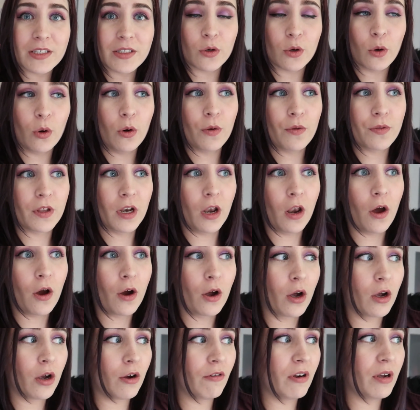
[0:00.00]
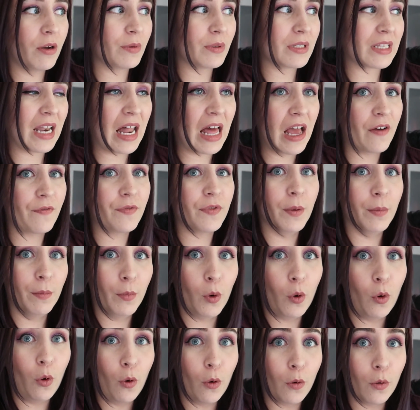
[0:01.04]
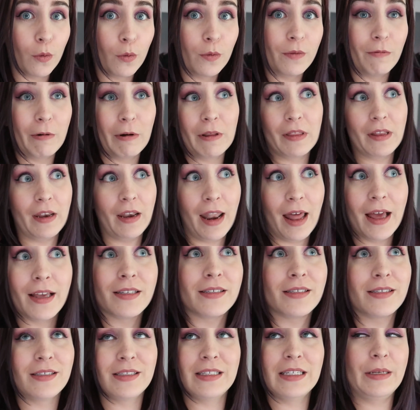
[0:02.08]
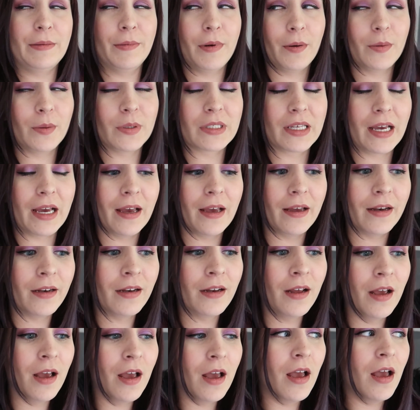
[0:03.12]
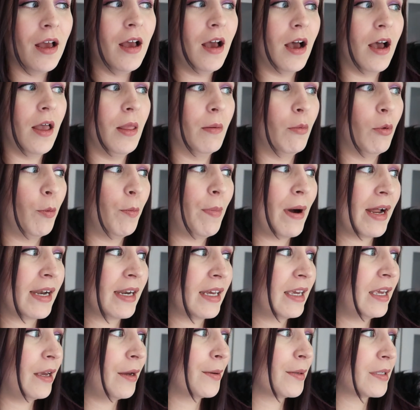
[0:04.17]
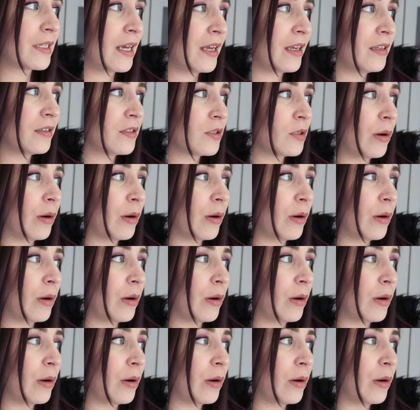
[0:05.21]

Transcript: So the longer it was left, the less sleep I was getting and the more panicky I was getting.